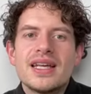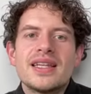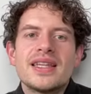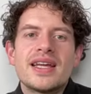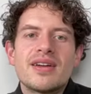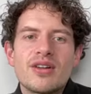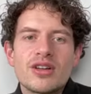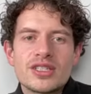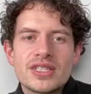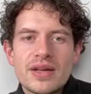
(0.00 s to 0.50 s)

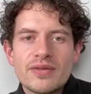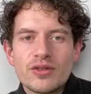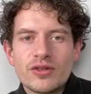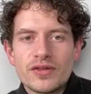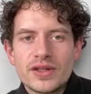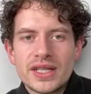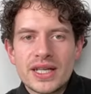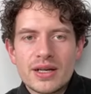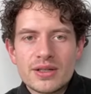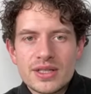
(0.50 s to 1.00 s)
There are several
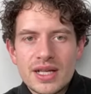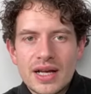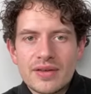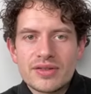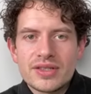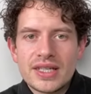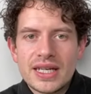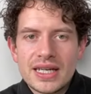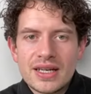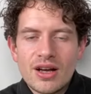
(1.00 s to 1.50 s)
videos that I've
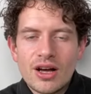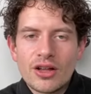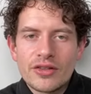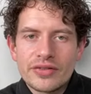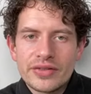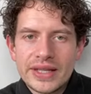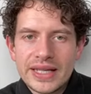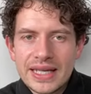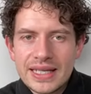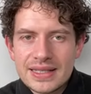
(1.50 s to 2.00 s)
seen
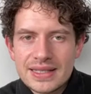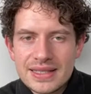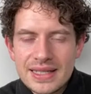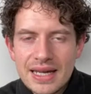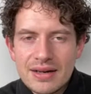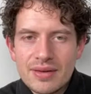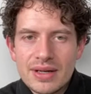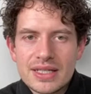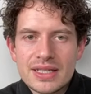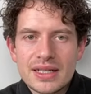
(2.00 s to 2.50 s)
on the
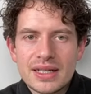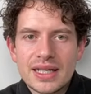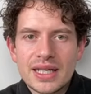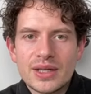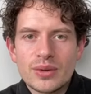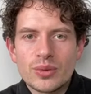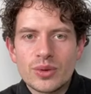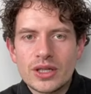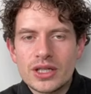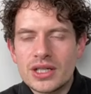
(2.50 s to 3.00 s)
internet
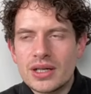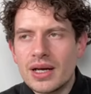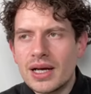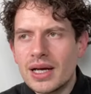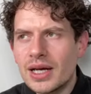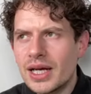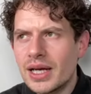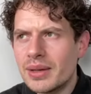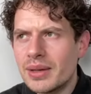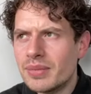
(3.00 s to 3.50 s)
recently, which
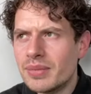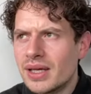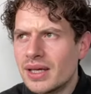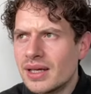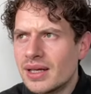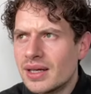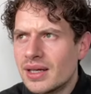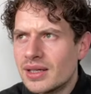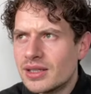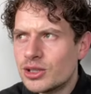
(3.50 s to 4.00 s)
I am
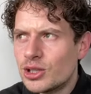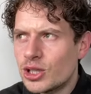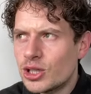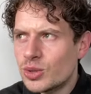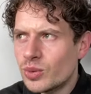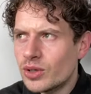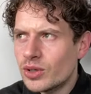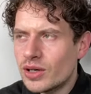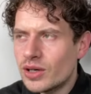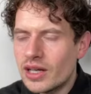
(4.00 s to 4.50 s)
just
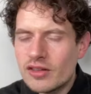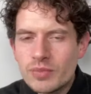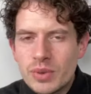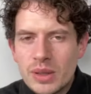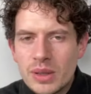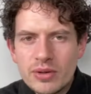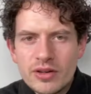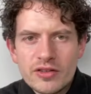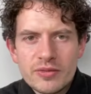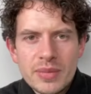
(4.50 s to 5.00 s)
wondering if
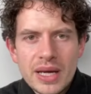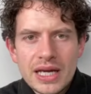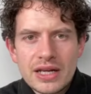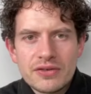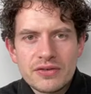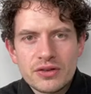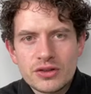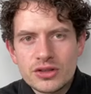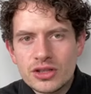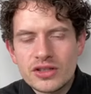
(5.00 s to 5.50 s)
people have
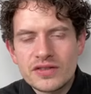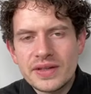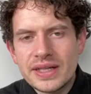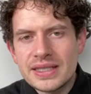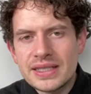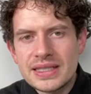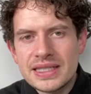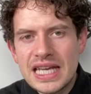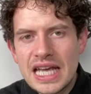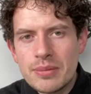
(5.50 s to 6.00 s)
made for sort of
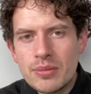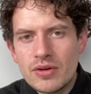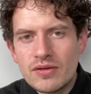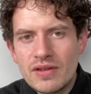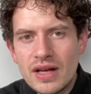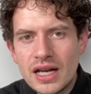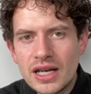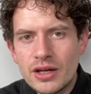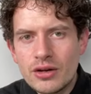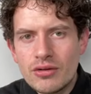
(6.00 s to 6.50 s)
entertainment
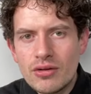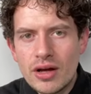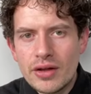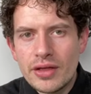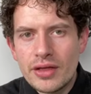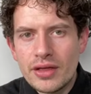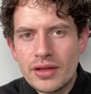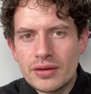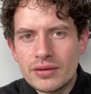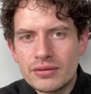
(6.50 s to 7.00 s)
value
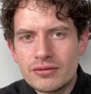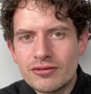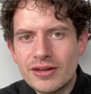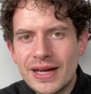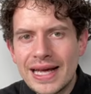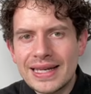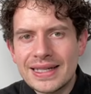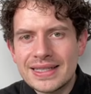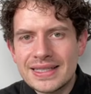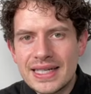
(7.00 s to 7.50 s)
rather than
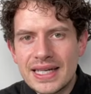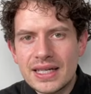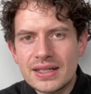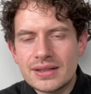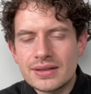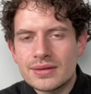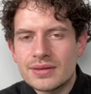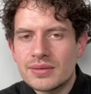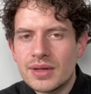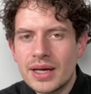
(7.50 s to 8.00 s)
reality,
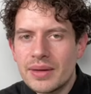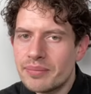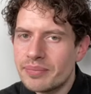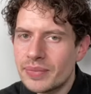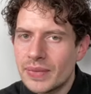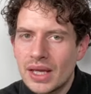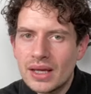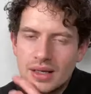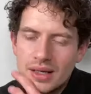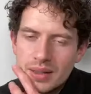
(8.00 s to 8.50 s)
and
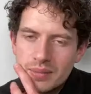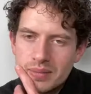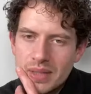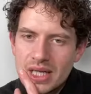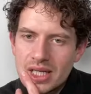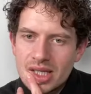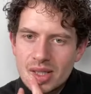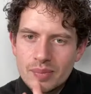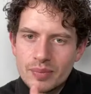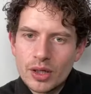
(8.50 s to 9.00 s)

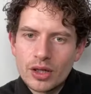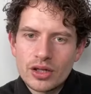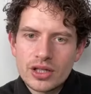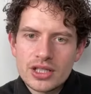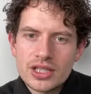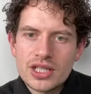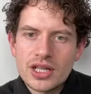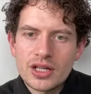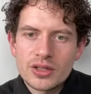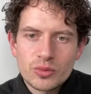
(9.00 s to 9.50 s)
made them look
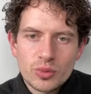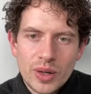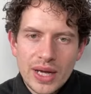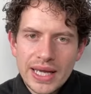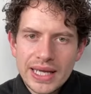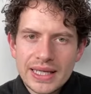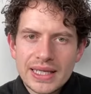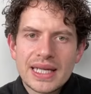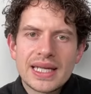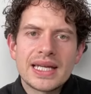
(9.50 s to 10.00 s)
a certain
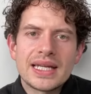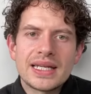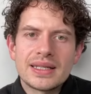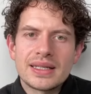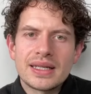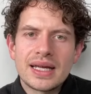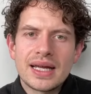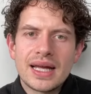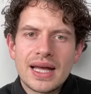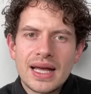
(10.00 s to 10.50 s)
way
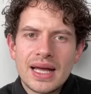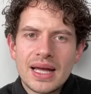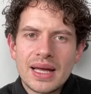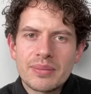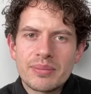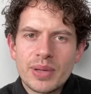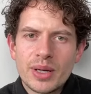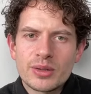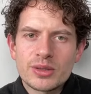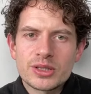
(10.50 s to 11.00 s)
in
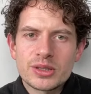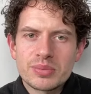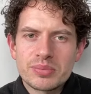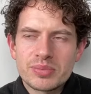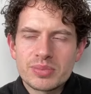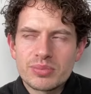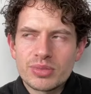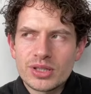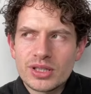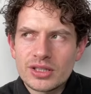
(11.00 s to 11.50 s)

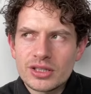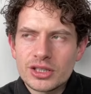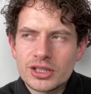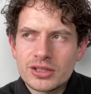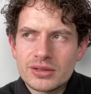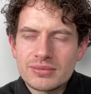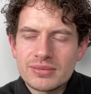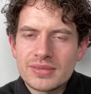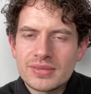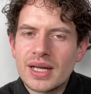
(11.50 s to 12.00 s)

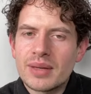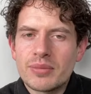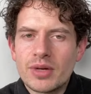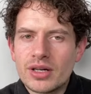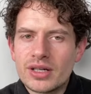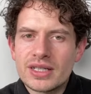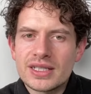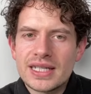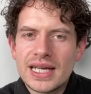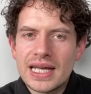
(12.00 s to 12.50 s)
post-production. I'm not
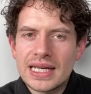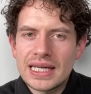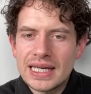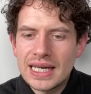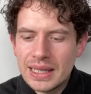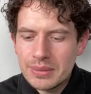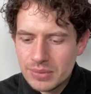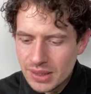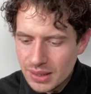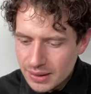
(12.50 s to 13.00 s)
going to say any
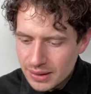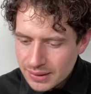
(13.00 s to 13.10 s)
names.